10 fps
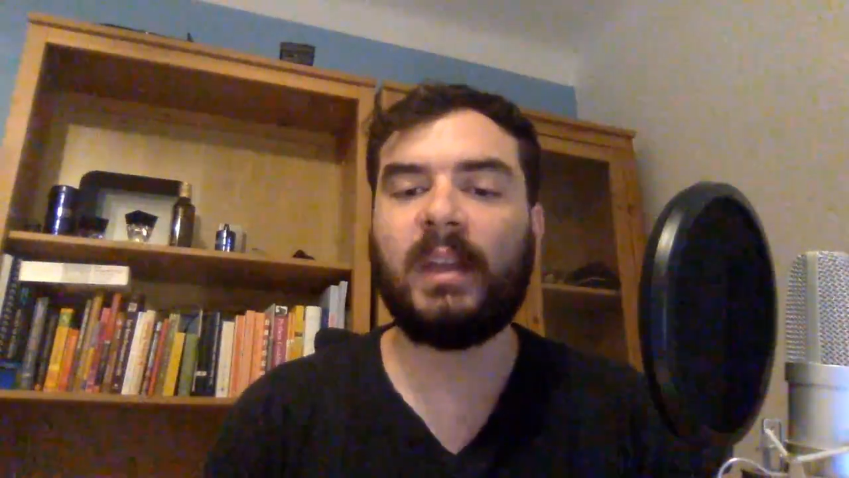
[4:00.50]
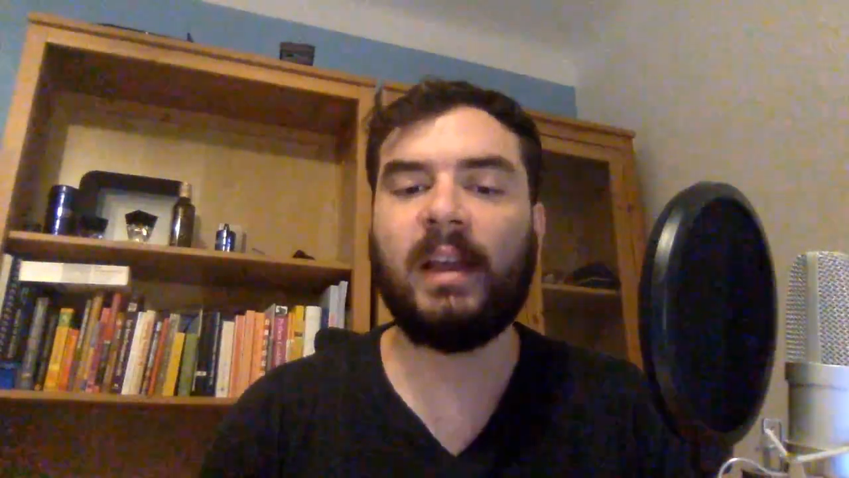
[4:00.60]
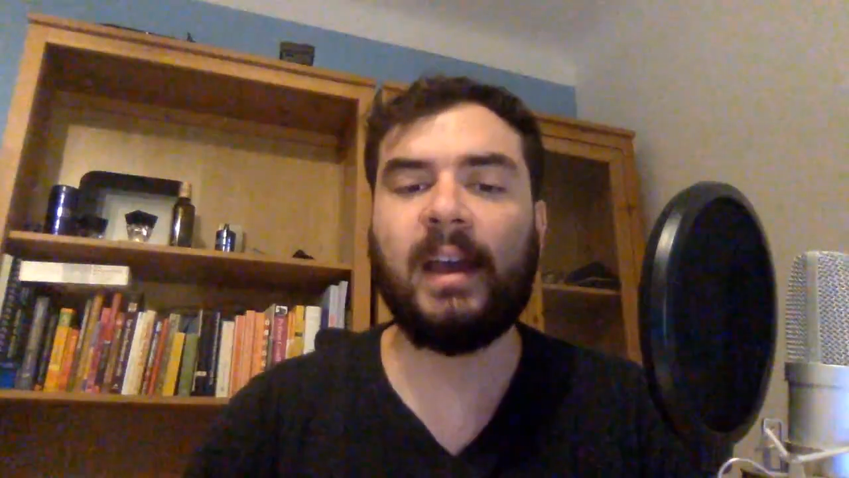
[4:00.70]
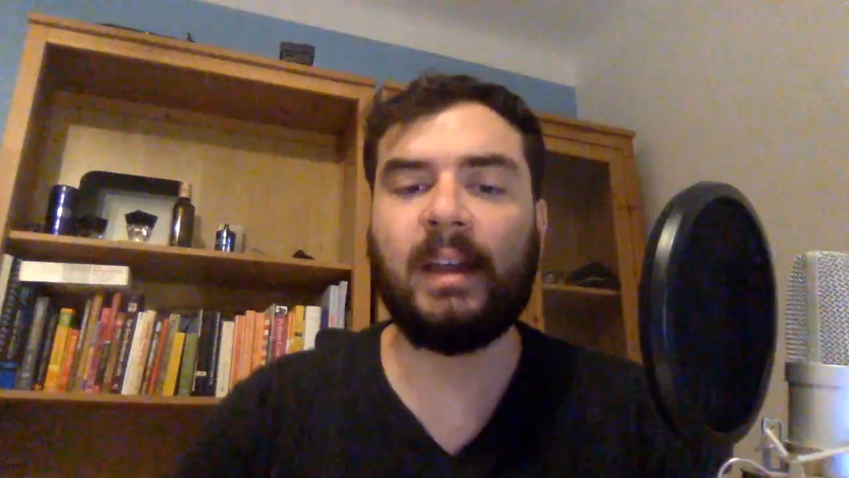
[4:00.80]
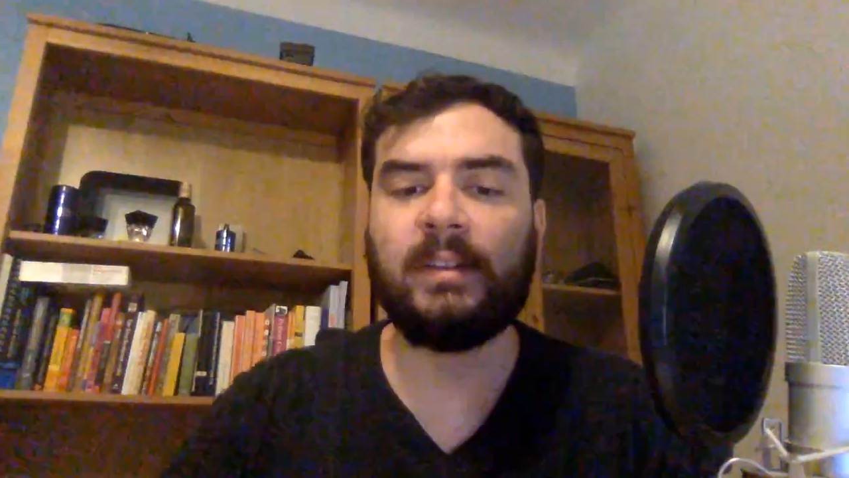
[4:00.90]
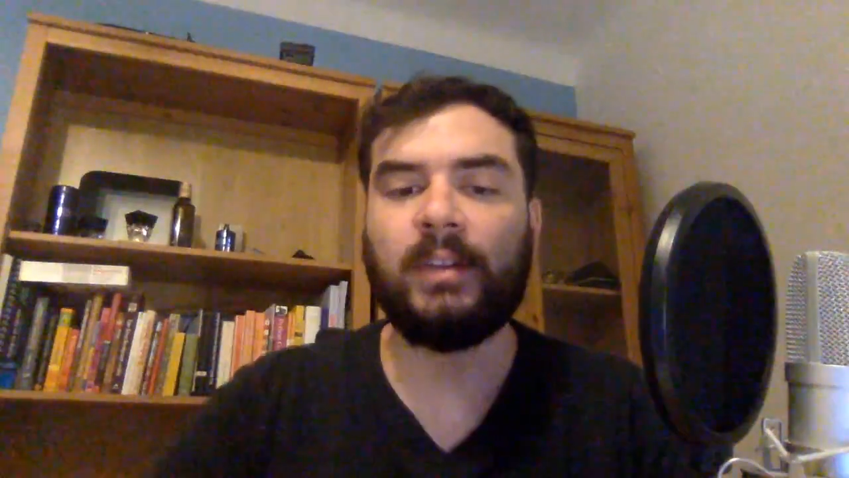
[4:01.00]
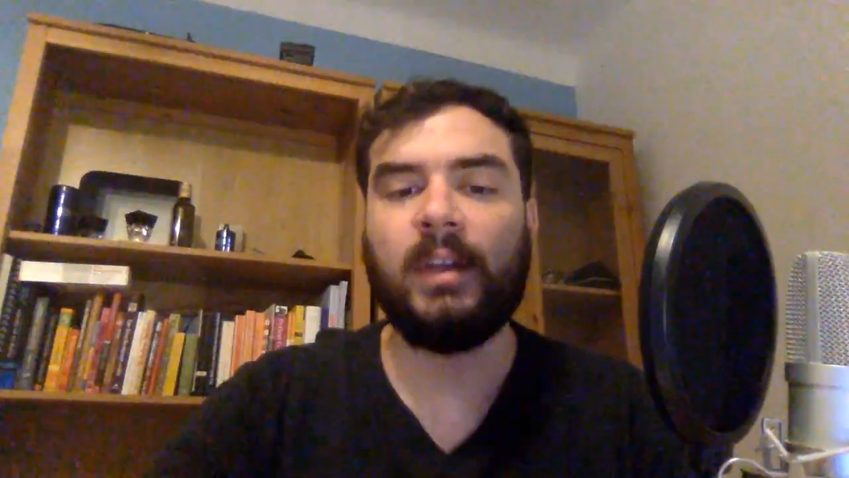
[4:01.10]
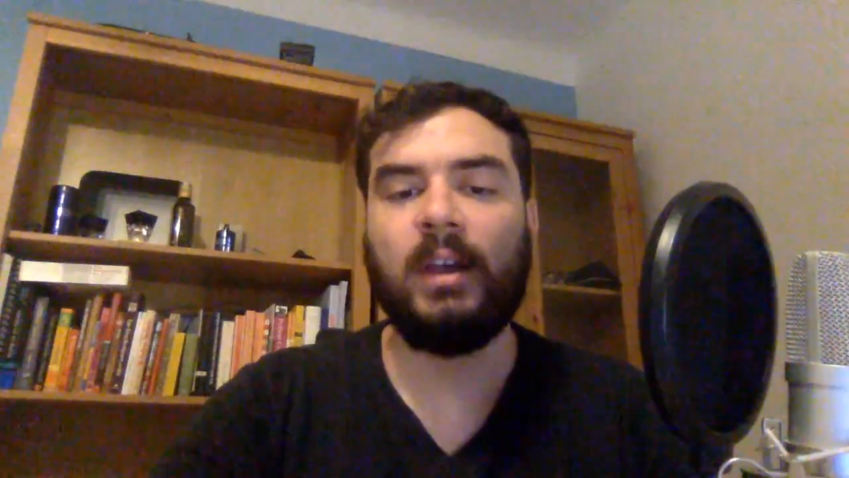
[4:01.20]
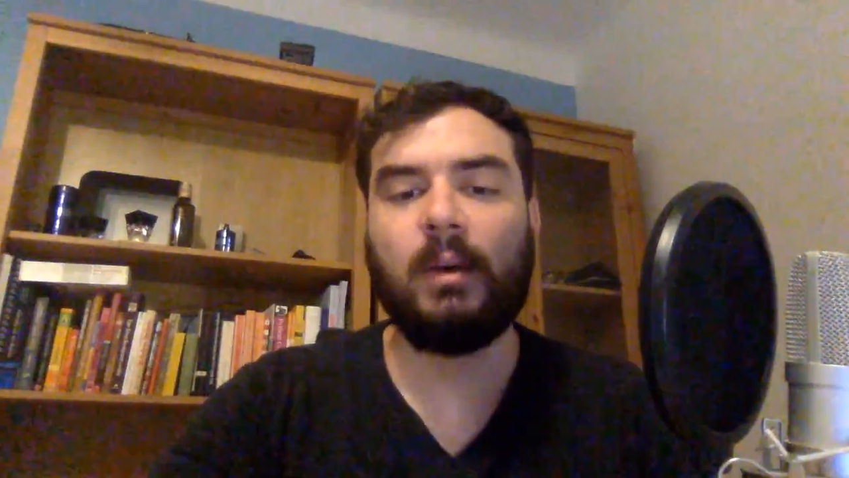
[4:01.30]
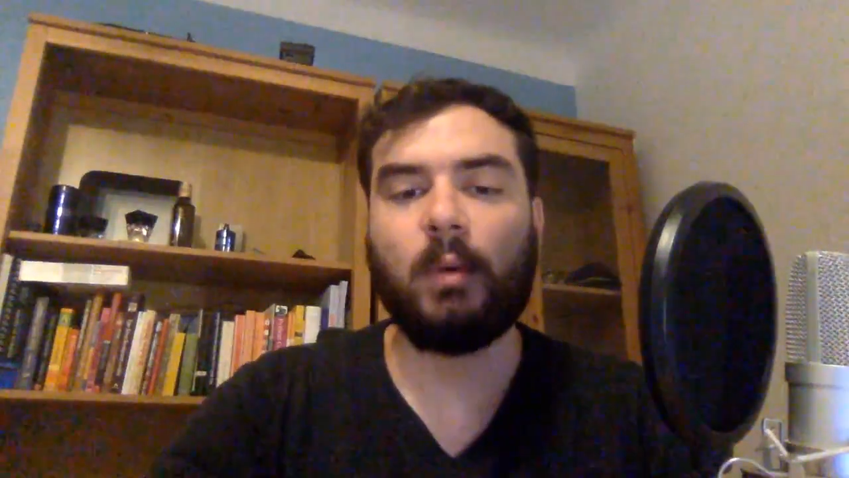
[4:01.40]
And
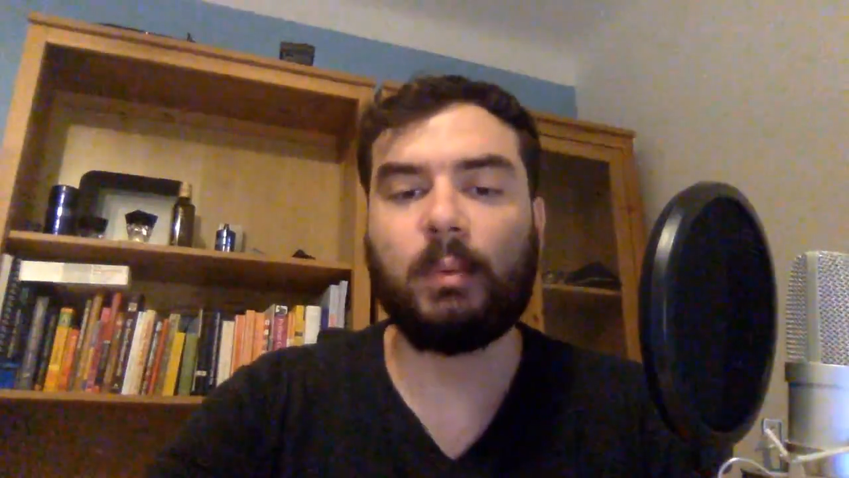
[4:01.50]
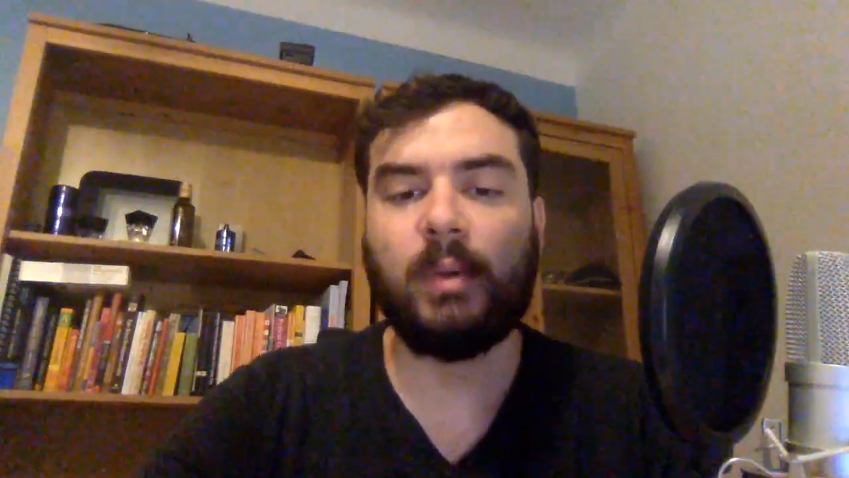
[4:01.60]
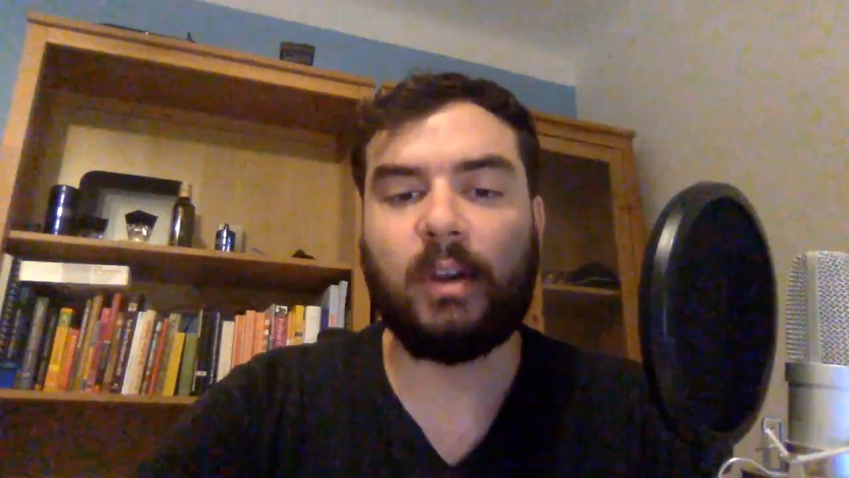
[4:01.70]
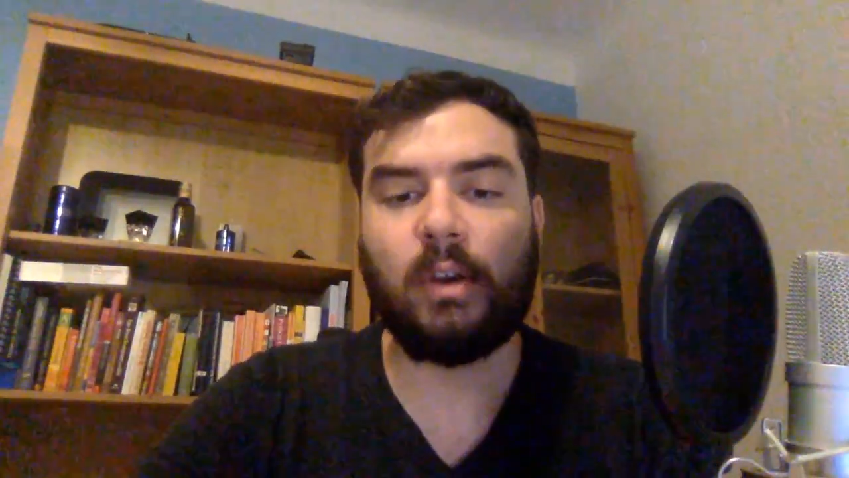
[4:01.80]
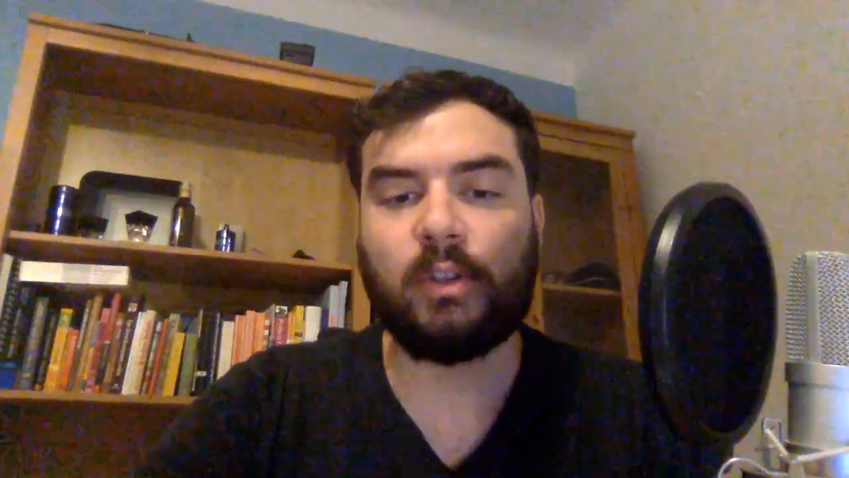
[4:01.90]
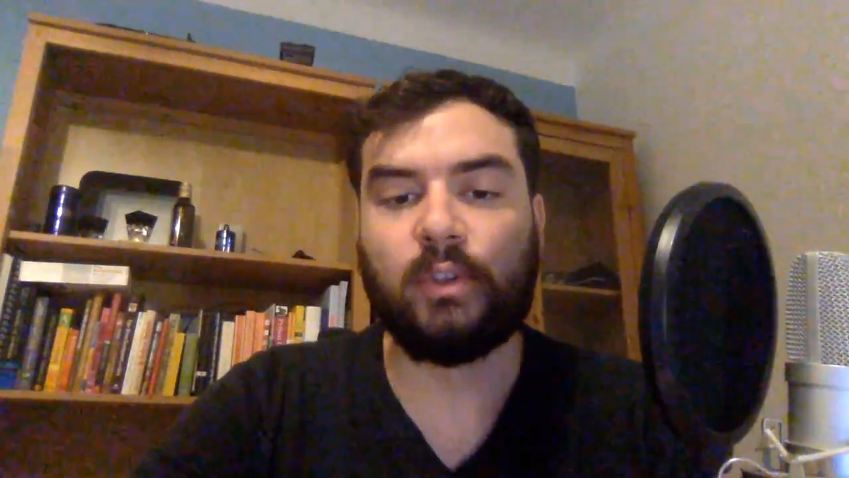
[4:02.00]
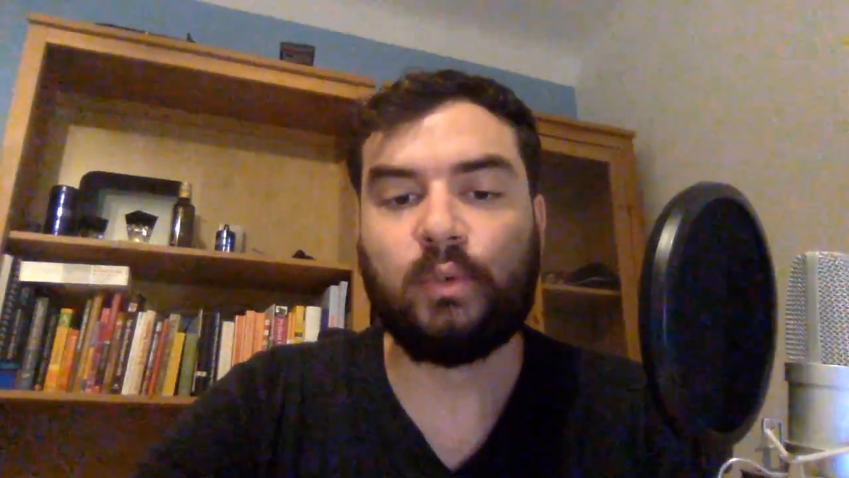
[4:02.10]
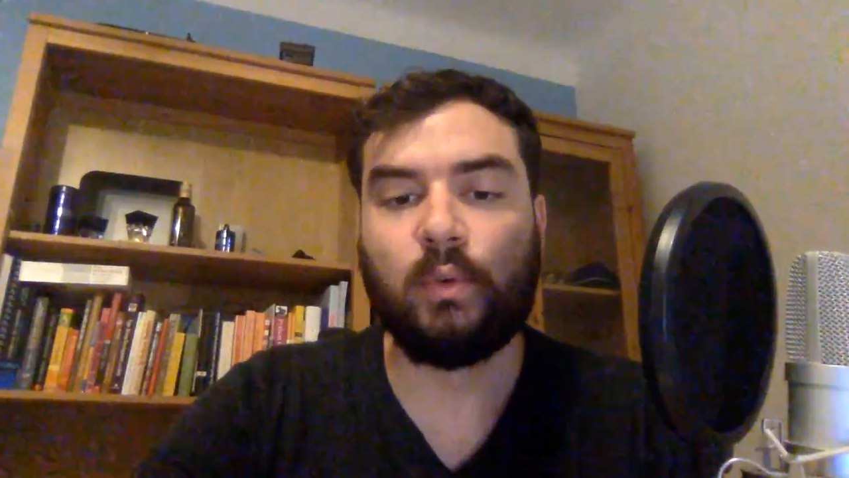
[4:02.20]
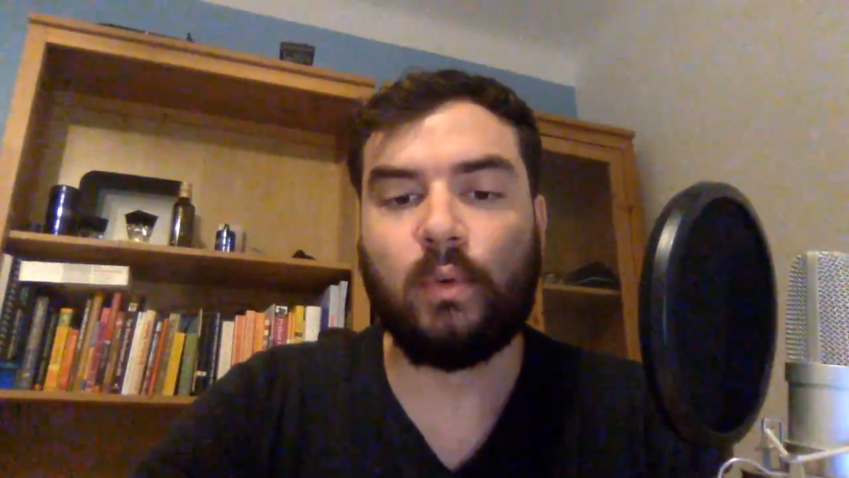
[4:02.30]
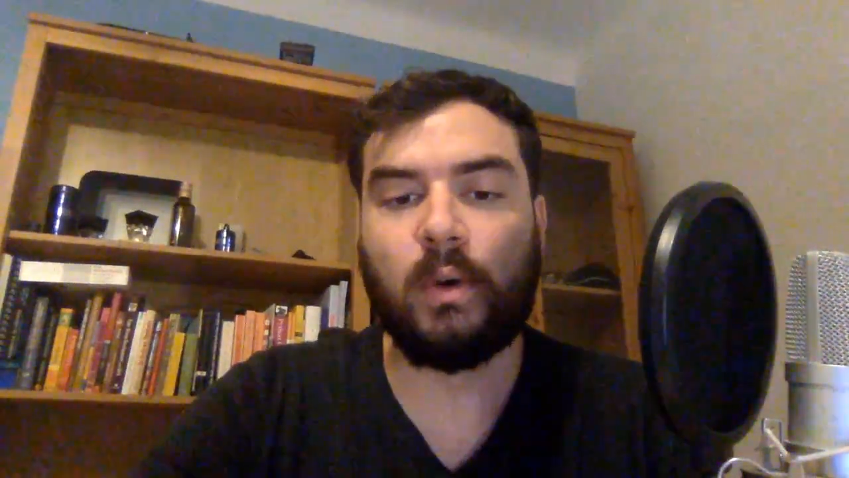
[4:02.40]
what we're going to do,